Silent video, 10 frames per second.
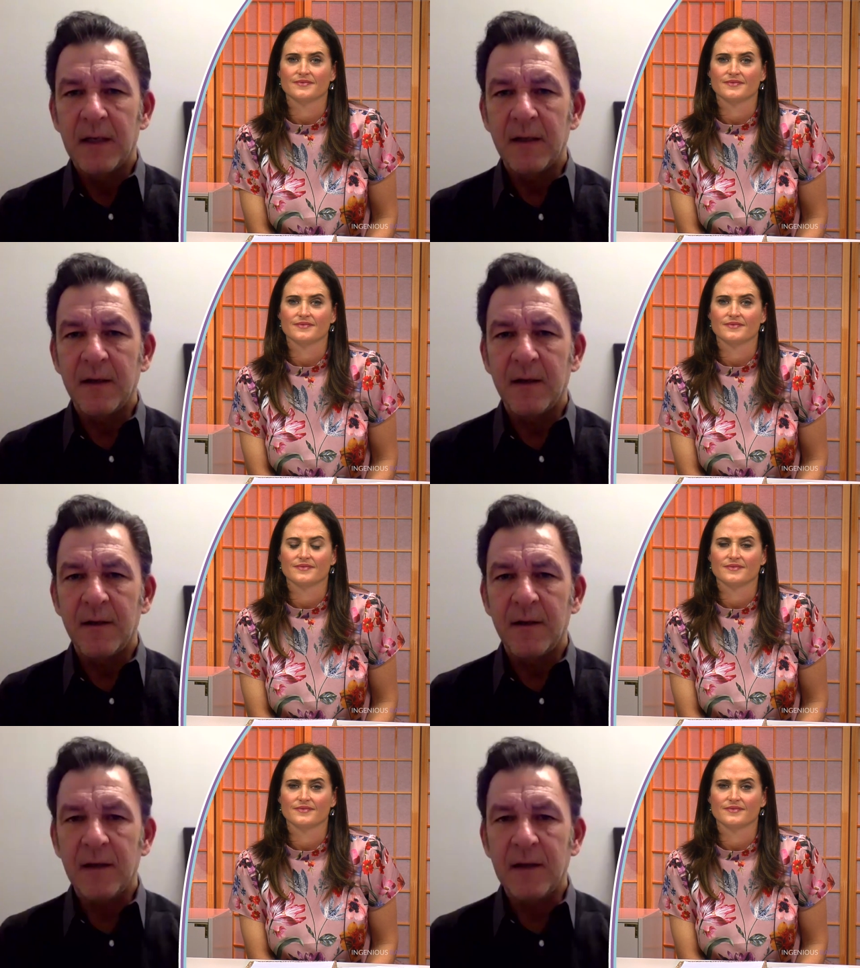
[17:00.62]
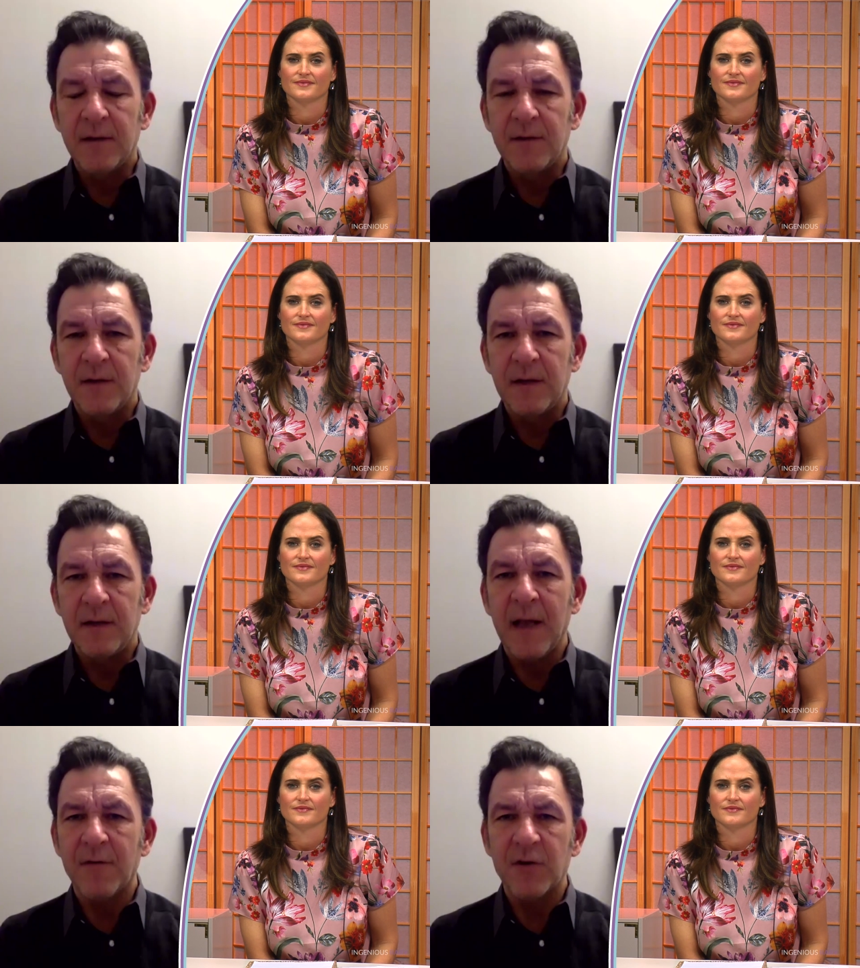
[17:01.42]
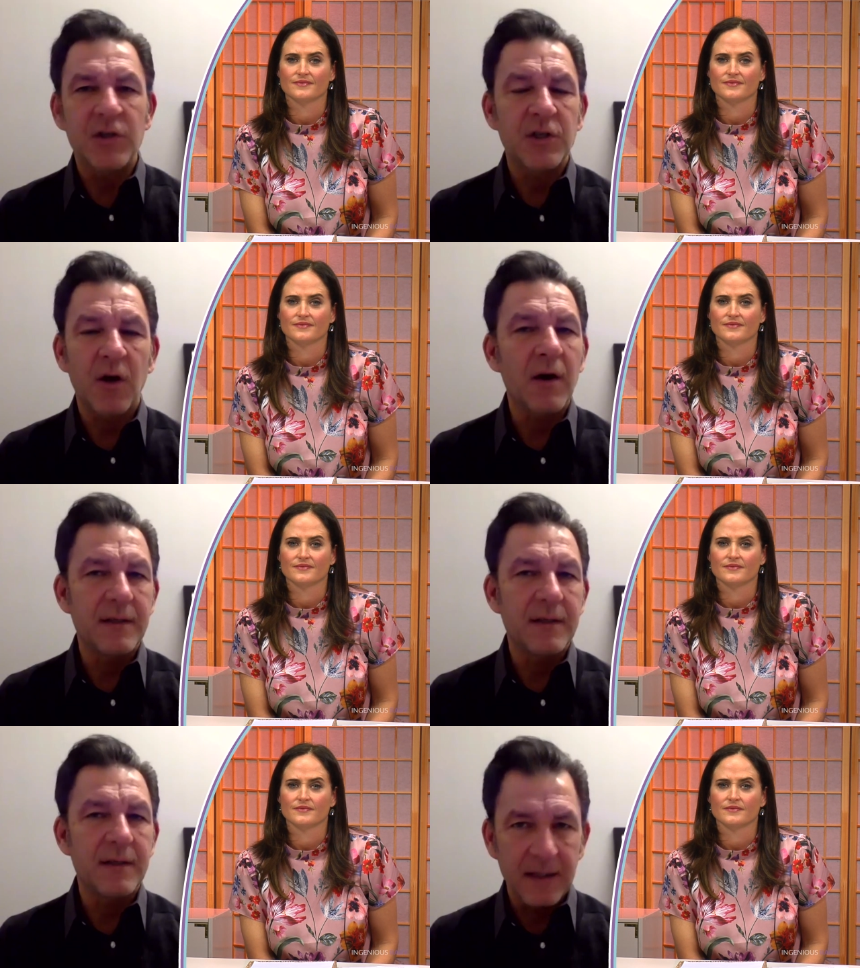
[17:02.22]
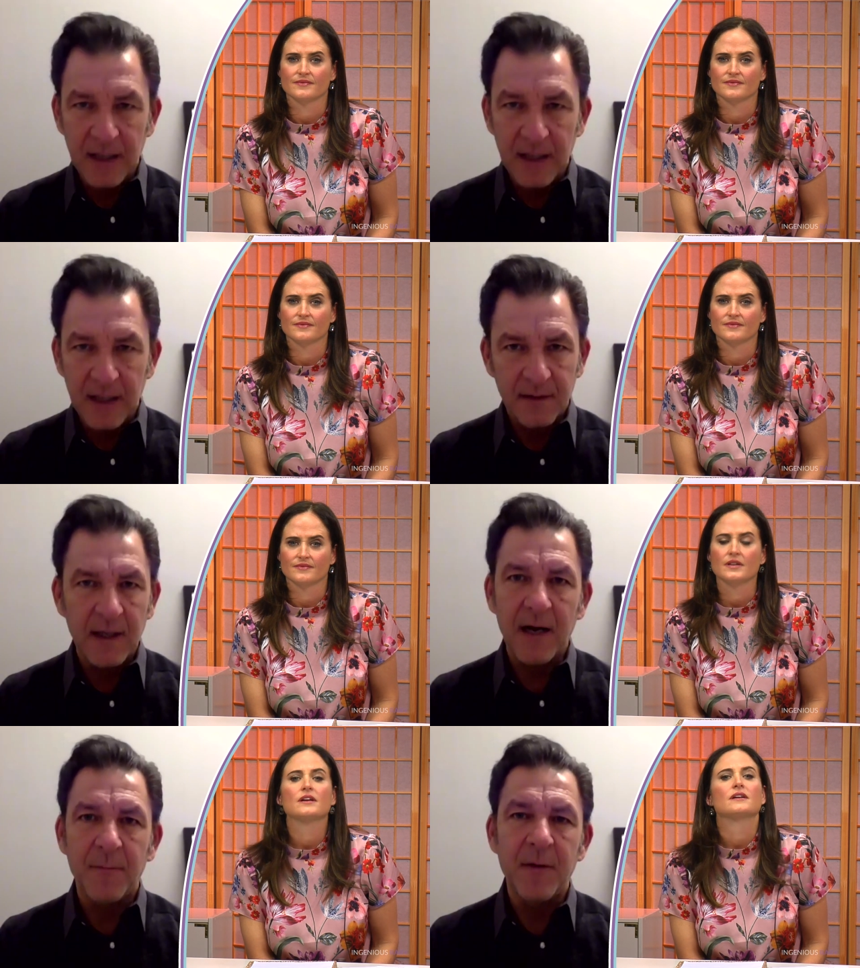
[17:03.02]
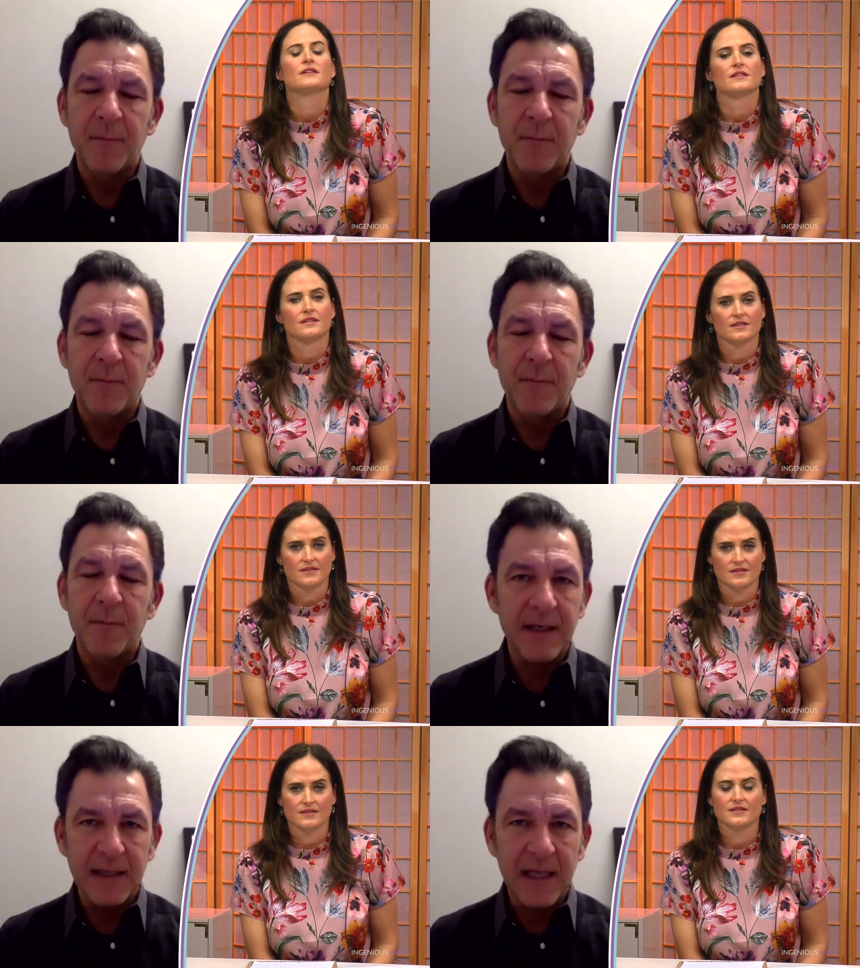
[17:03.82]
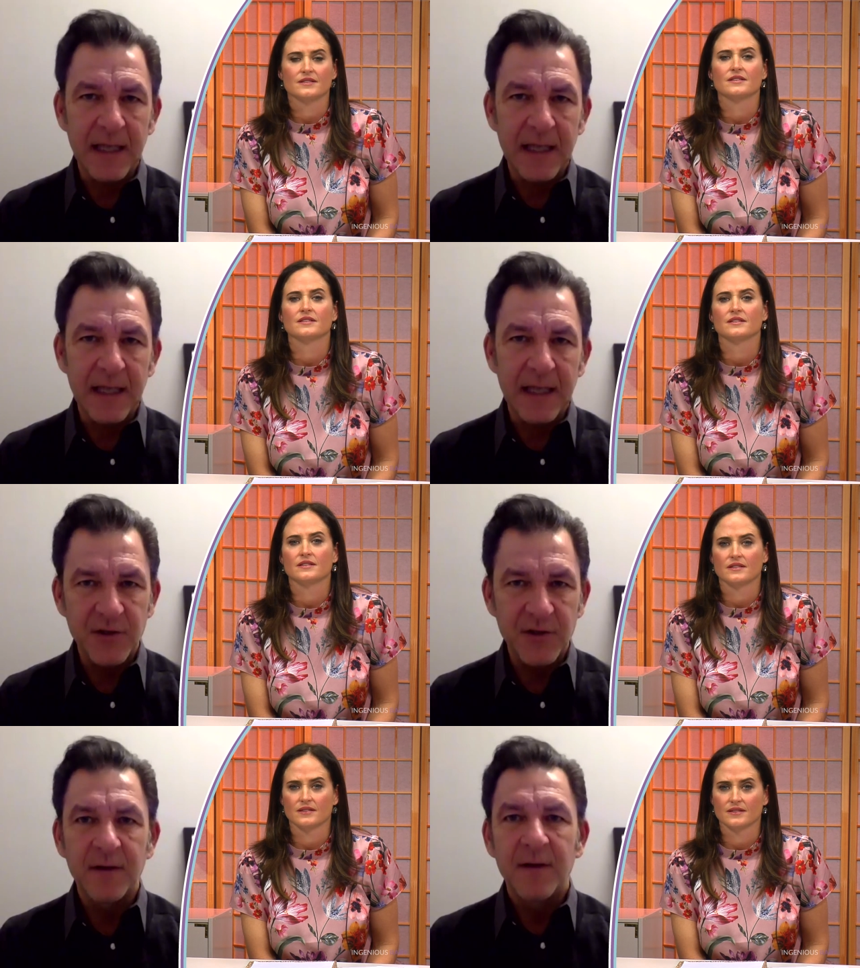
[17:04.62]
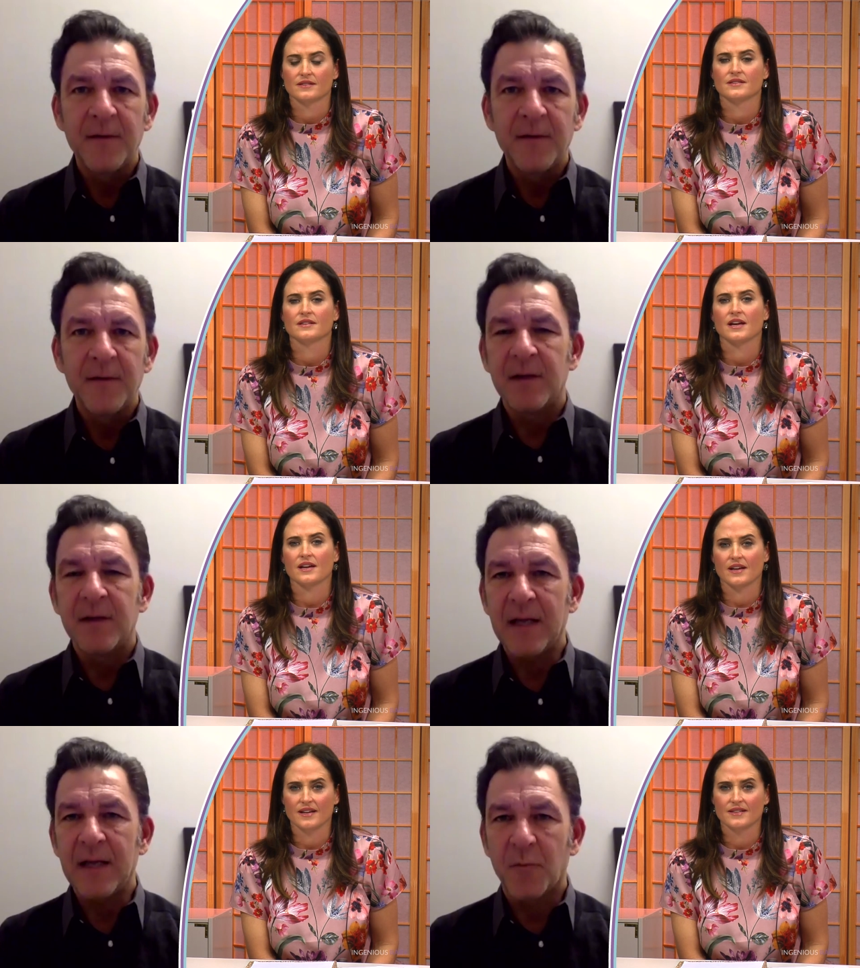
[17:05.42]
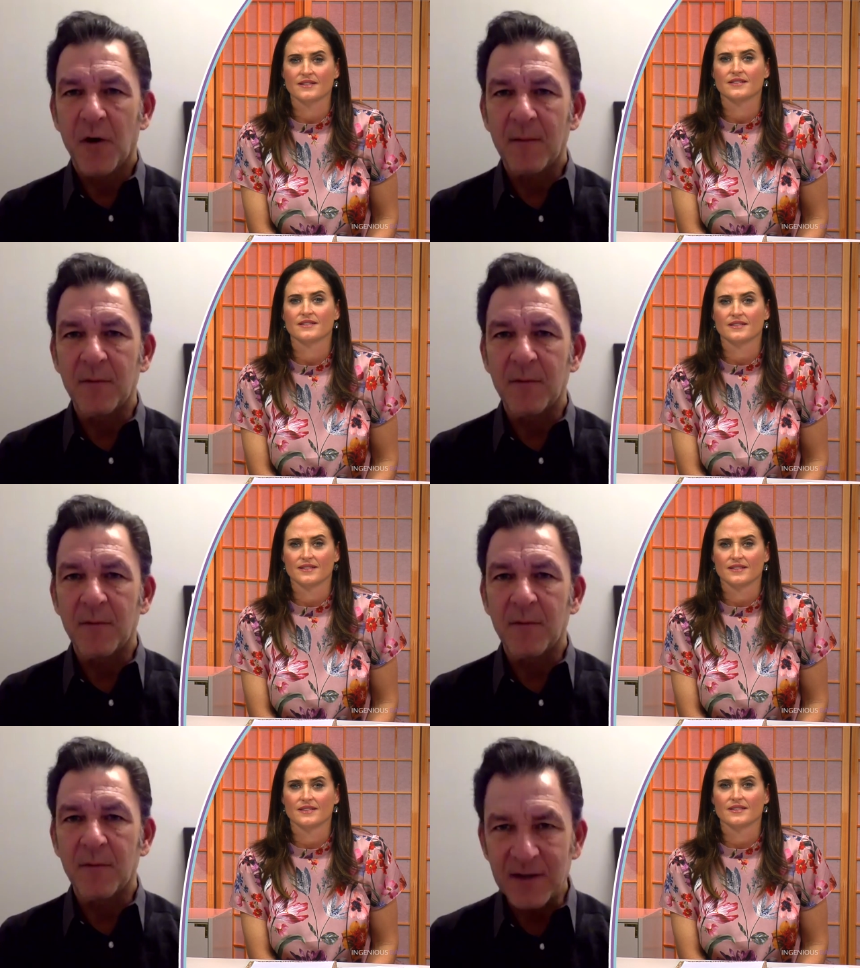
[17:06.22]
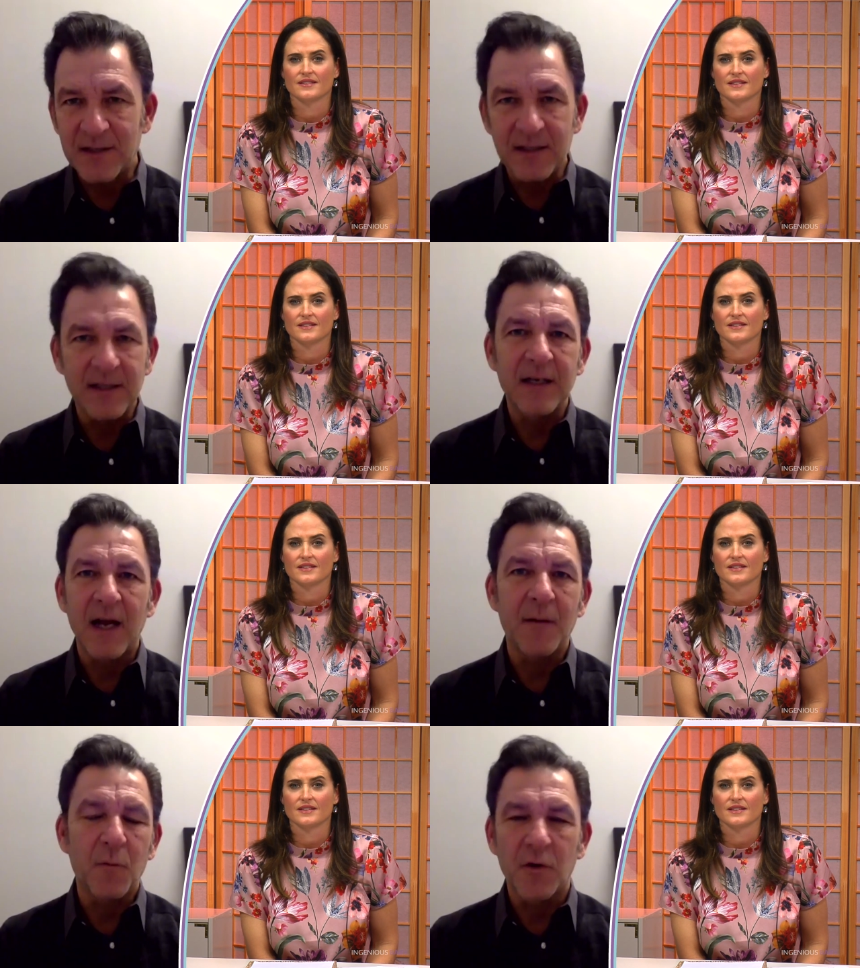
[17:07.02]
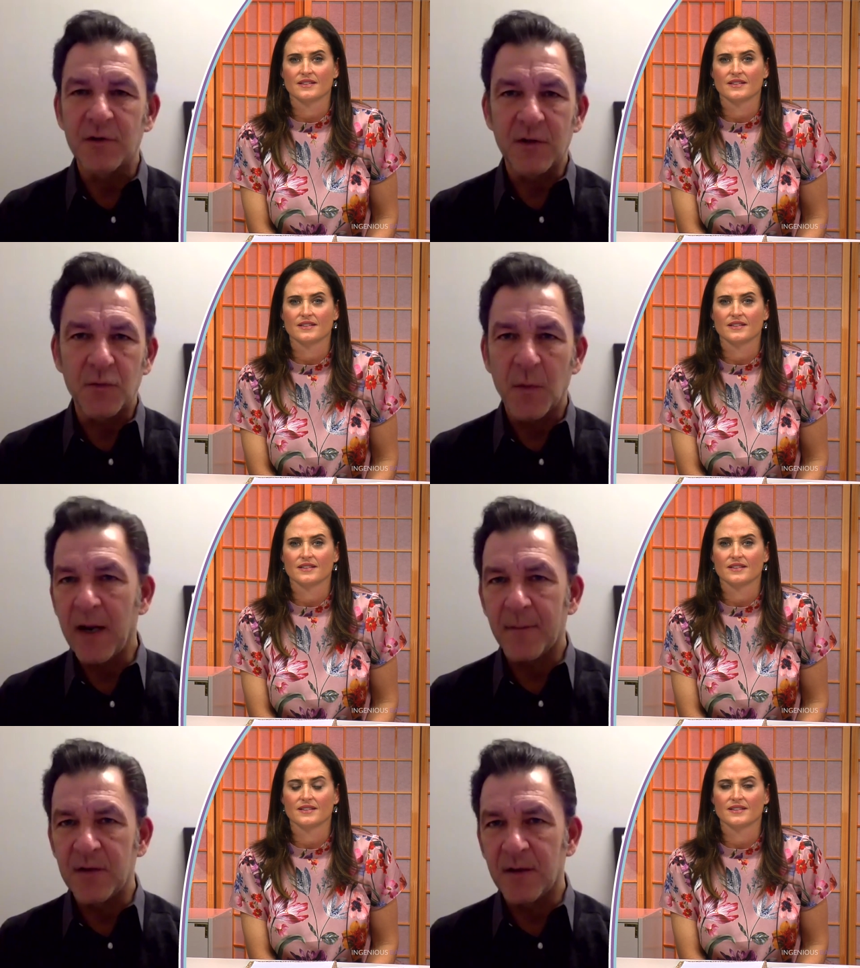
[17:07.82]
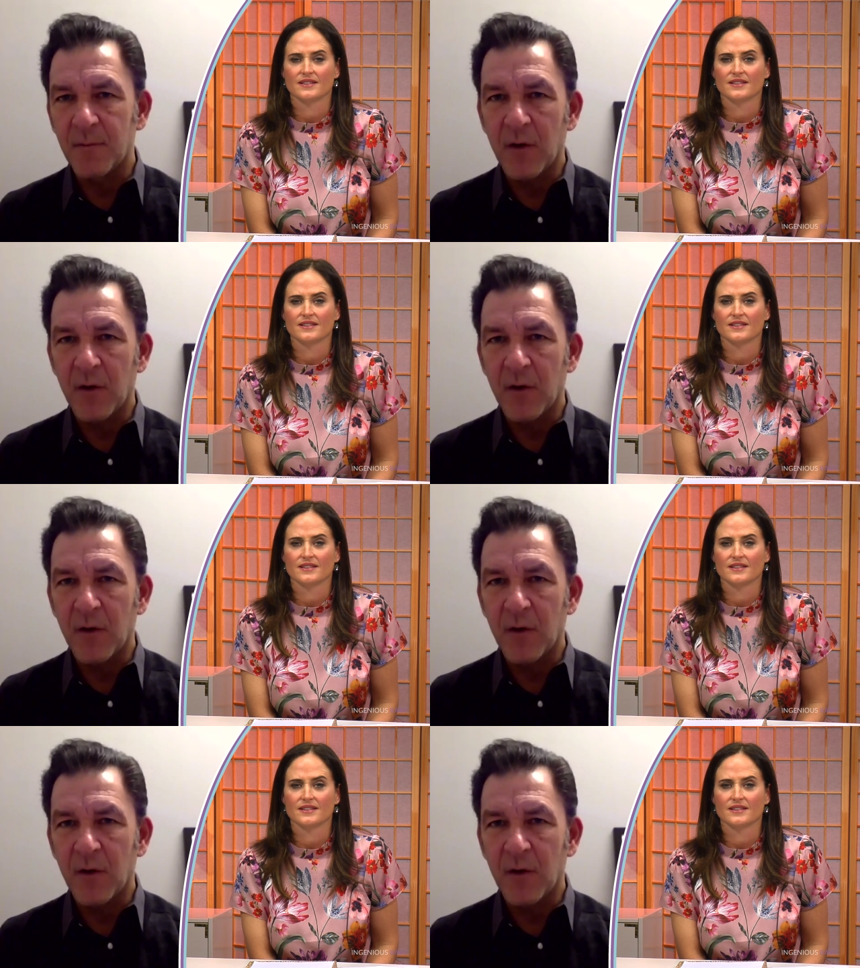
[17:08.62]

Speaker 1: it, it is it never starts in the gut. A lot of people are getting that impression. Okay. That the problem starts in the gut and works its way up to the